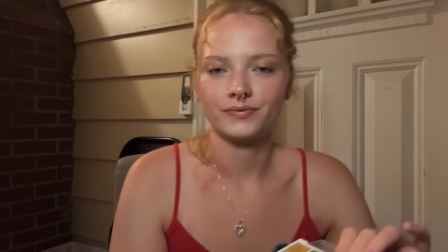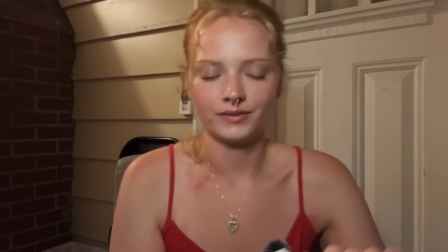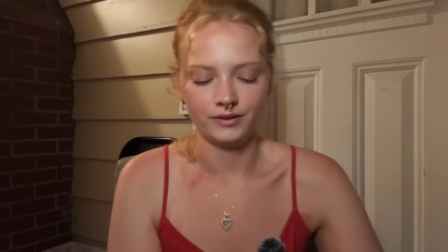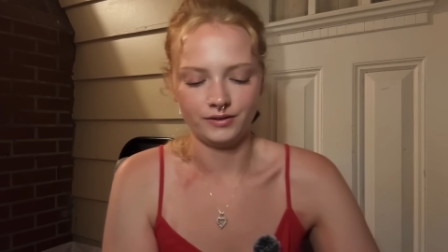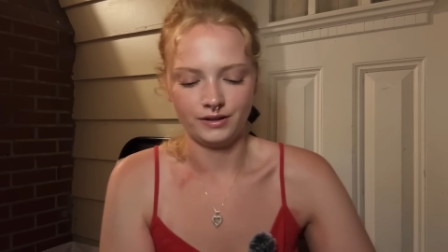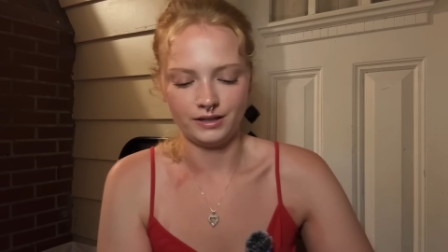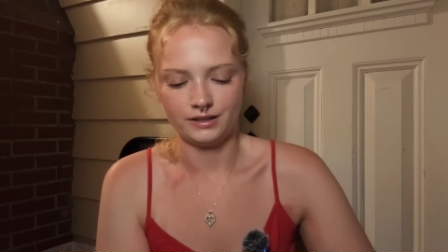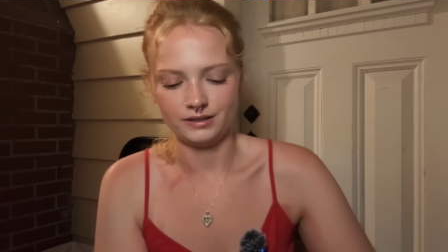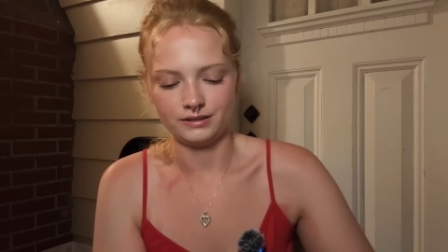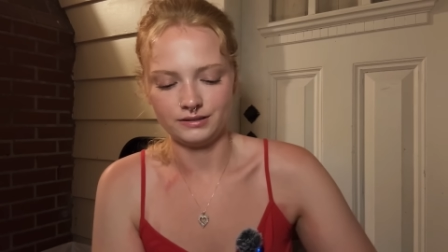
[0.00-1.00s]
alright,
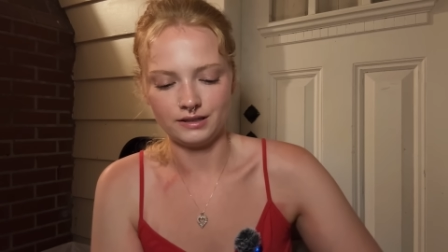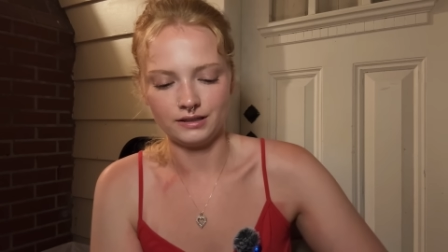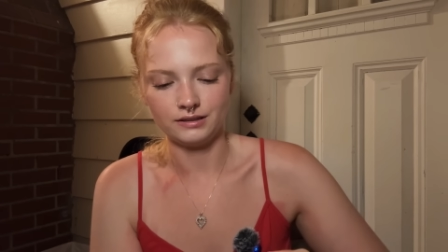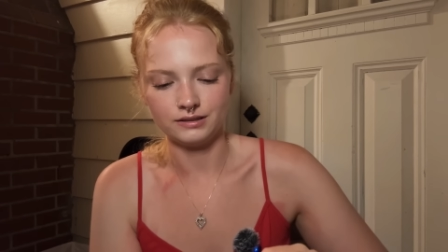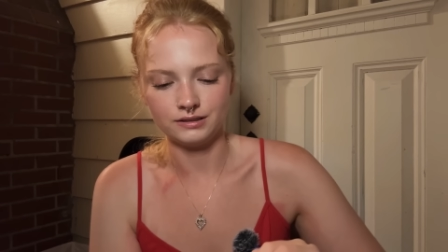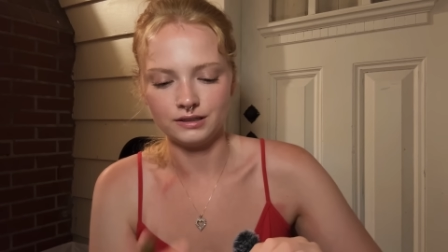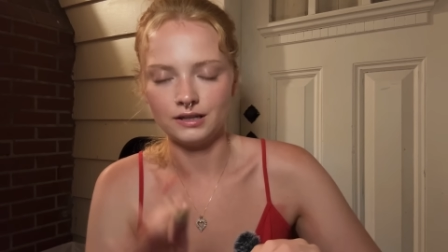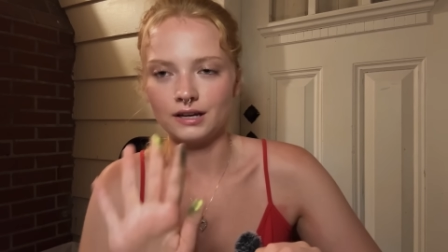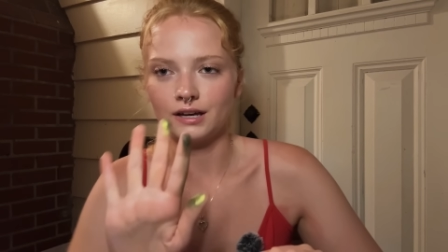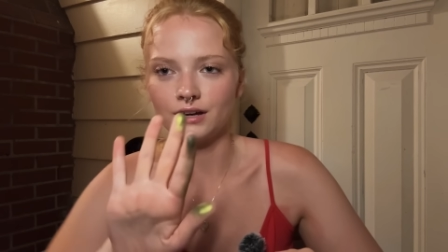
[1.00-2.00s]
so that looks good.
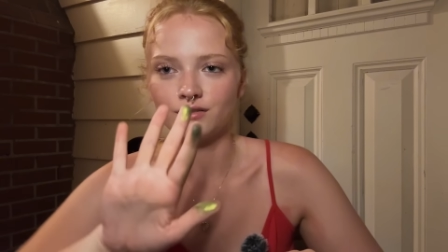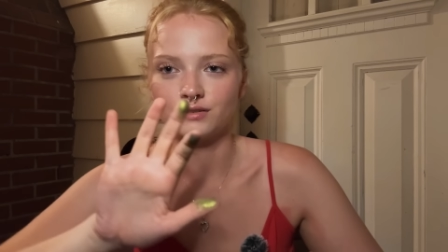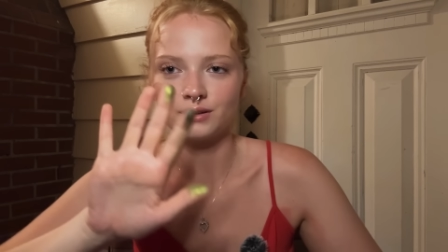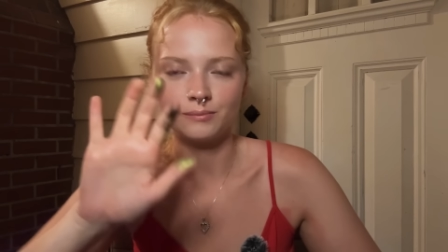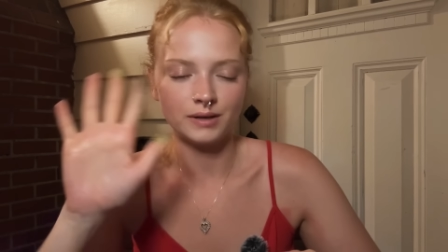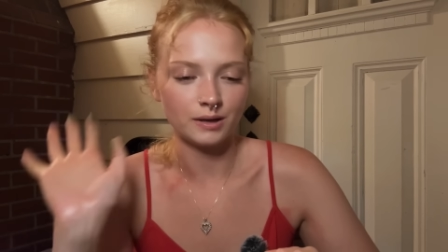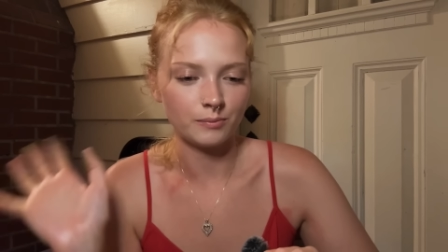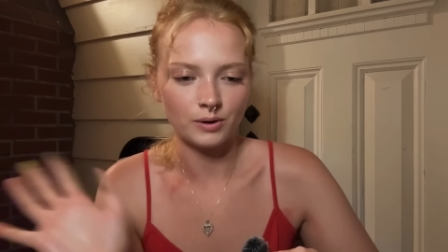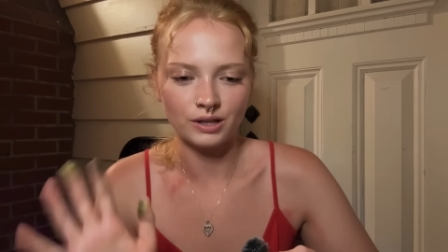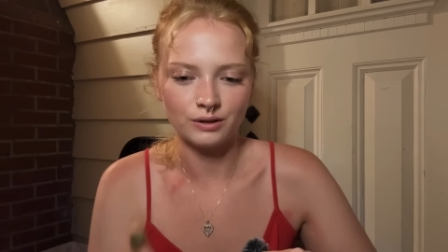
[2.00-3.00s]
I have makeup
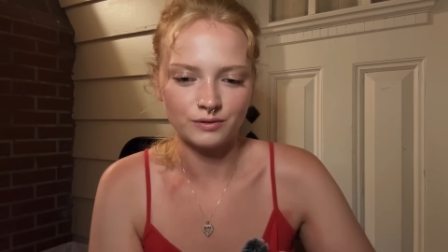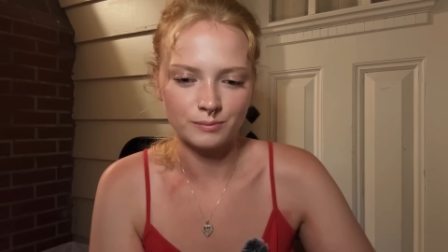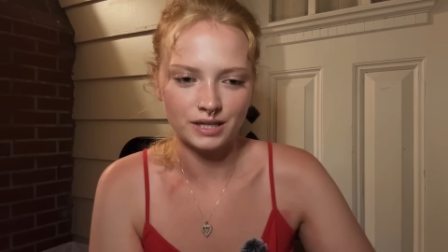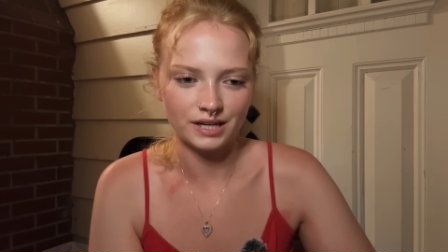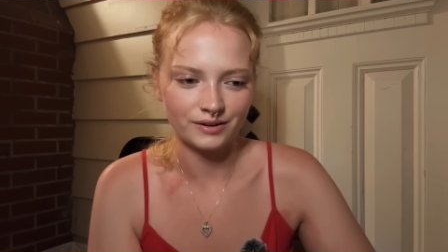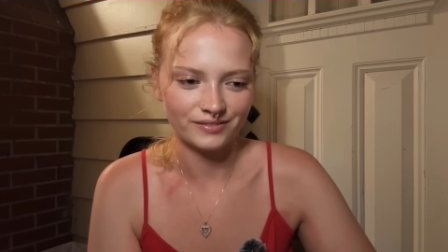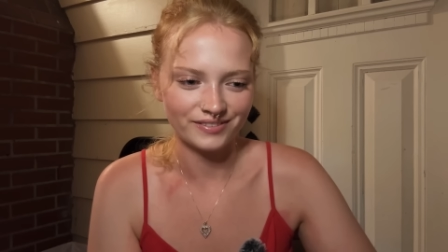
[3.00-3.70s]
all over me now.